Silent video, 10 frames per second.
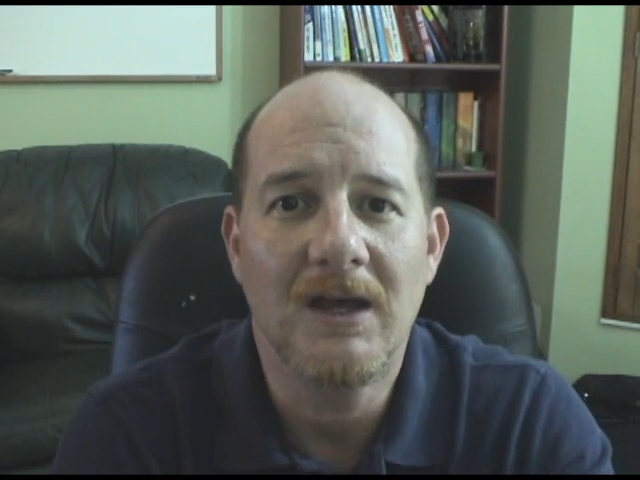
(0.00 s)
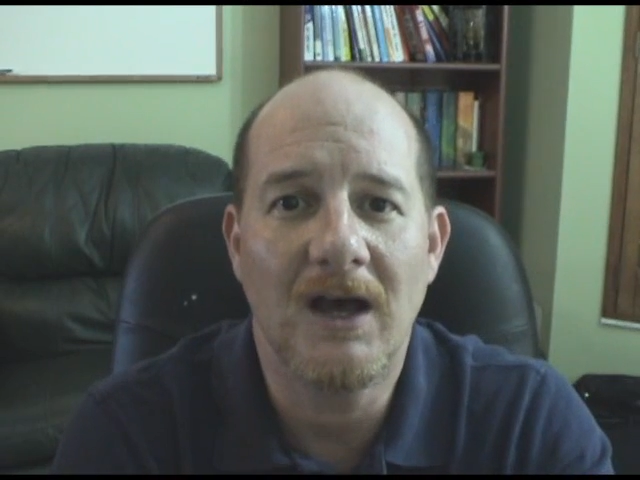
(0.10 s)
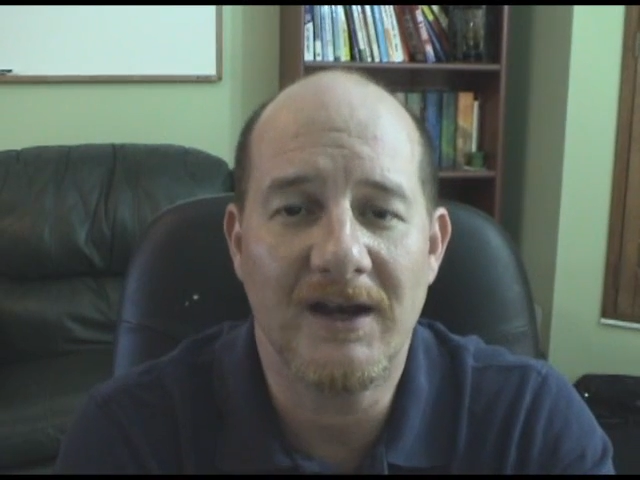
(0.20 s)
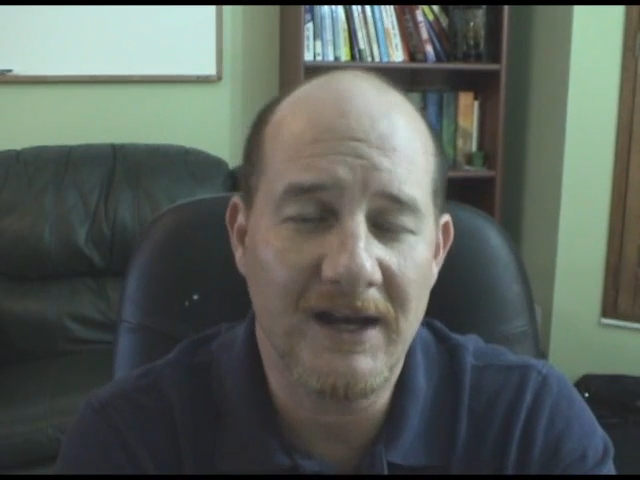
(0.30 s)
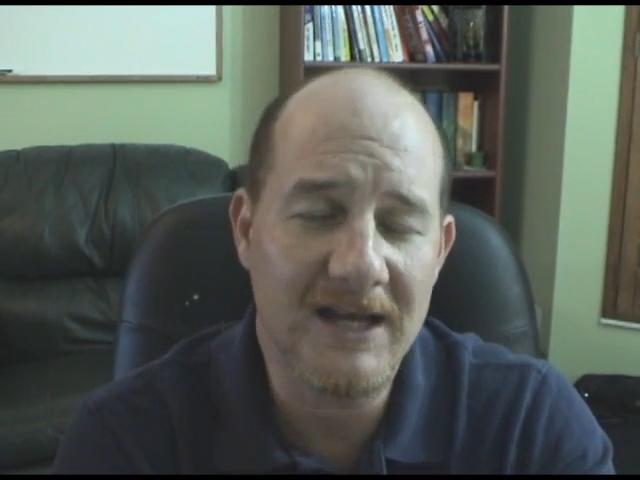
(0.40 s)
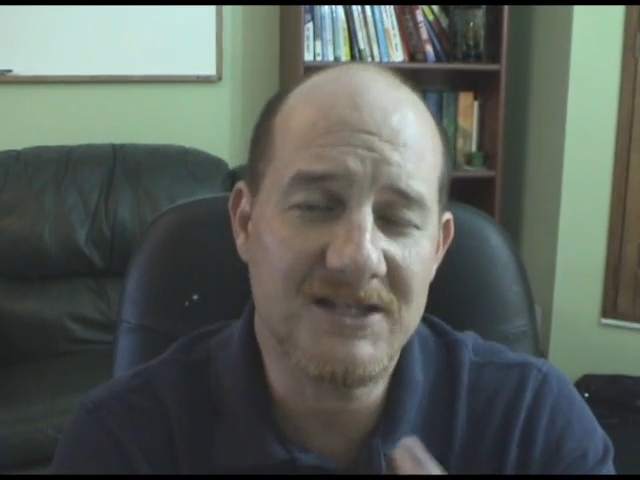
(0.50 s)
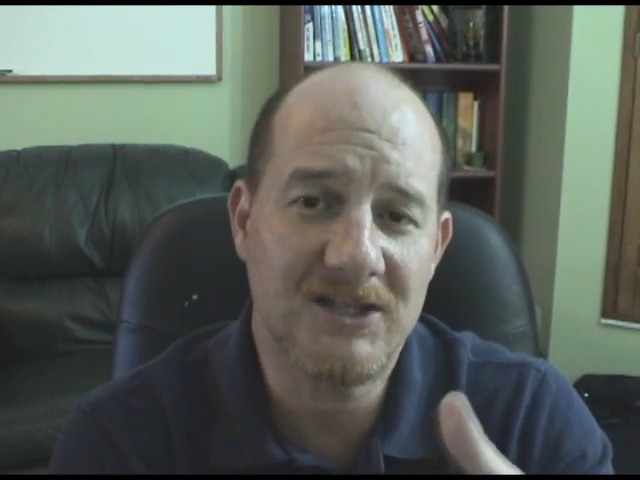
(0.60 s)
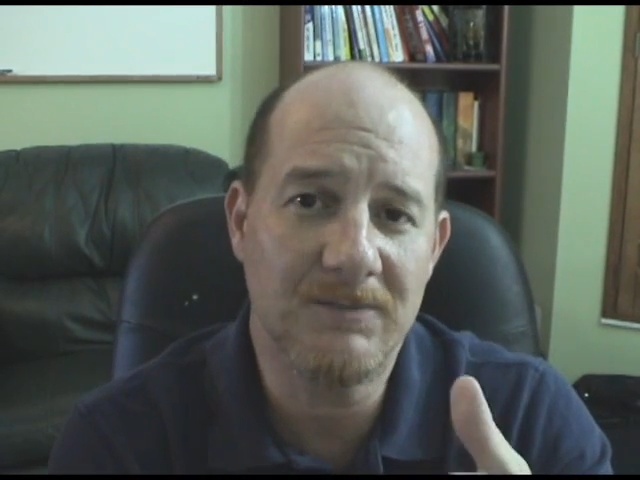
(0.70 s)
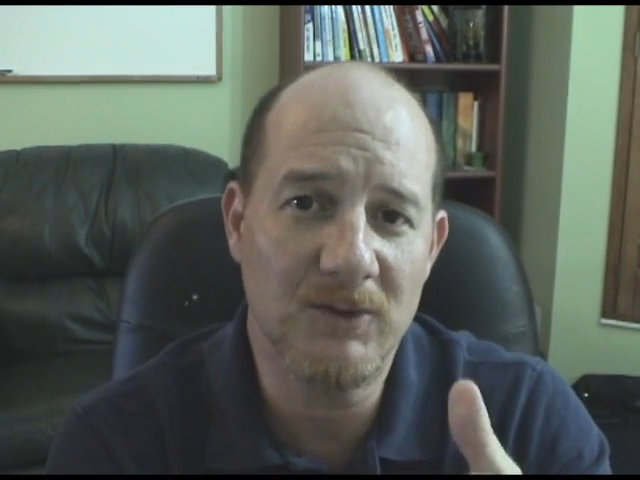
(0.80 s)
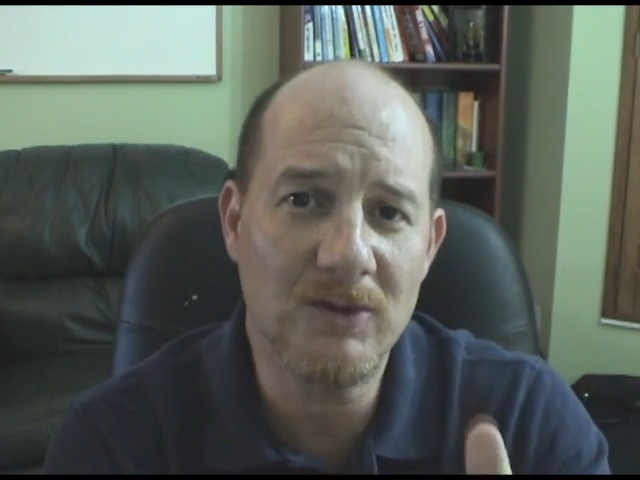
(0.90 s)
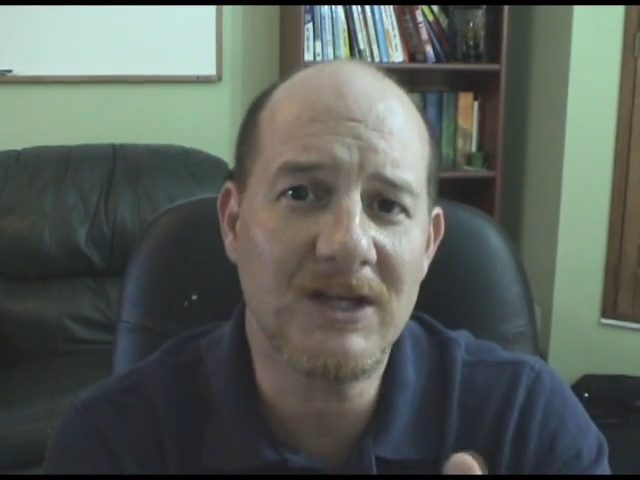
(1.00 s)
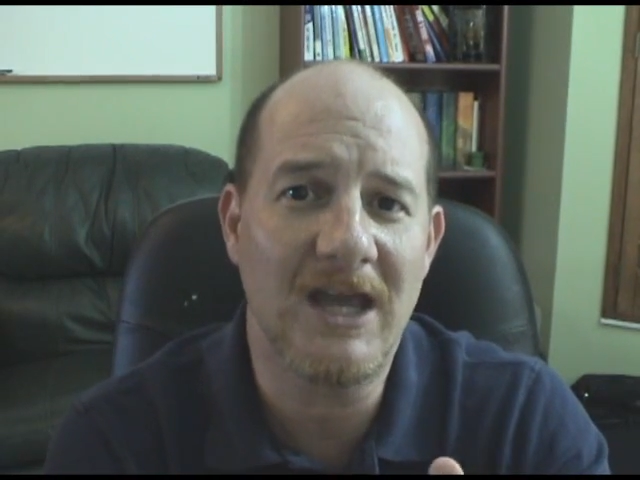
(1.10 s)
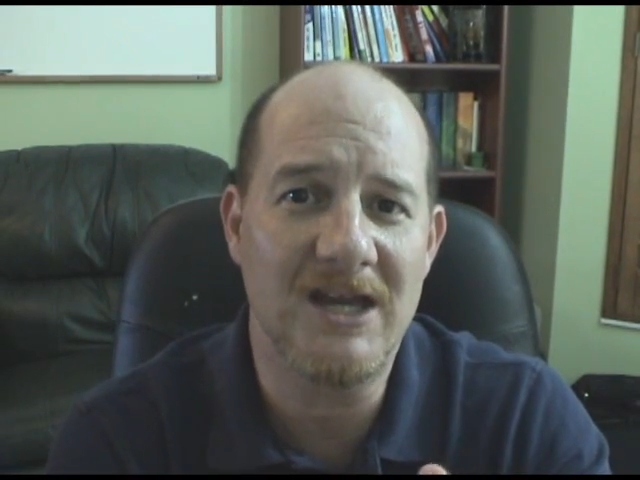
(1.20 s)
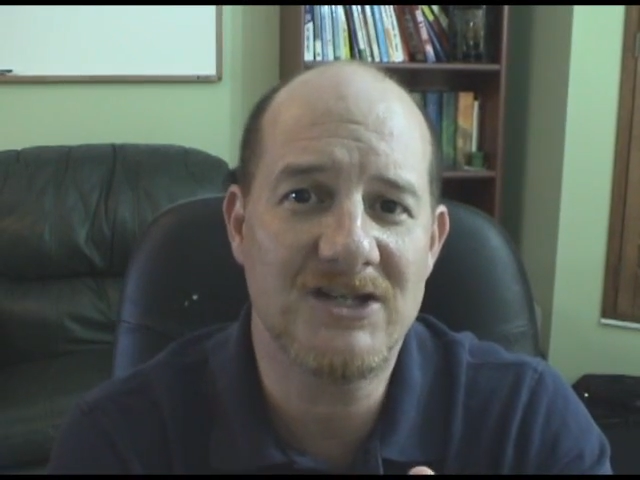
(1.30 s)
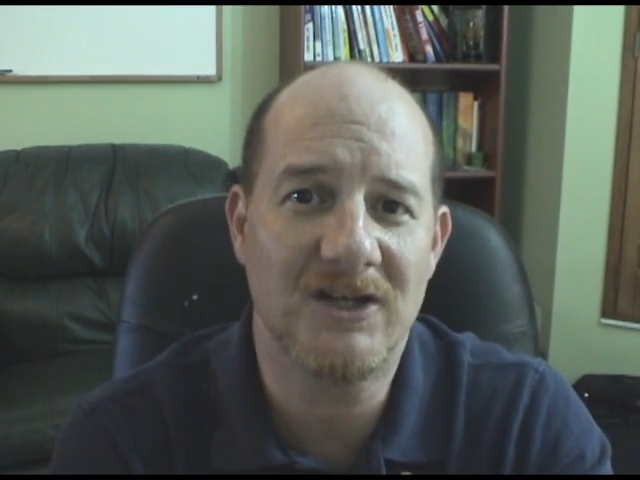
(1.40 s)
Next,
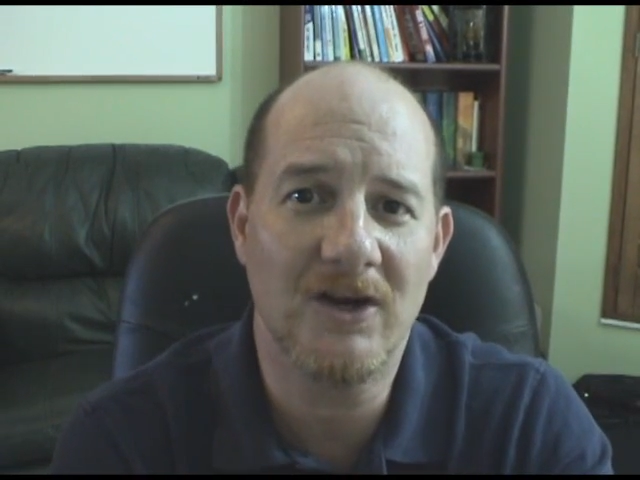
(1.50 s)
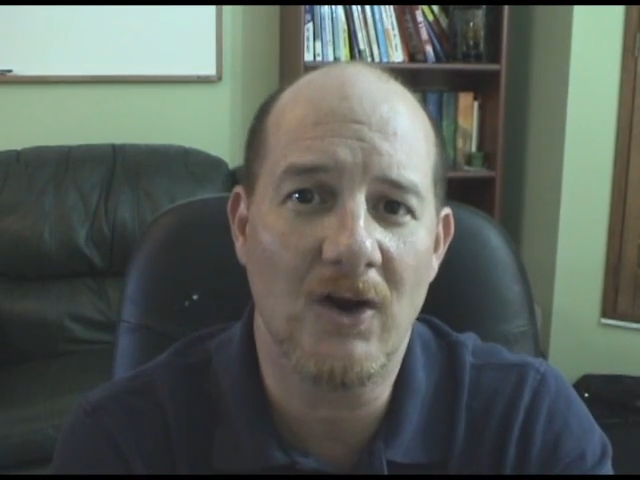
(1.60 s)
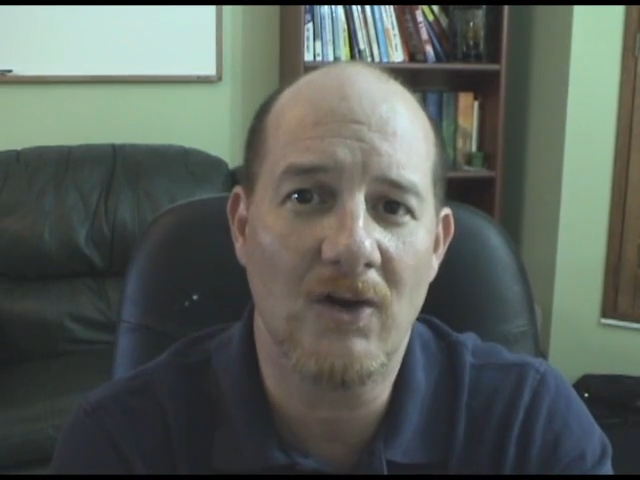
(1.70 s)
communication,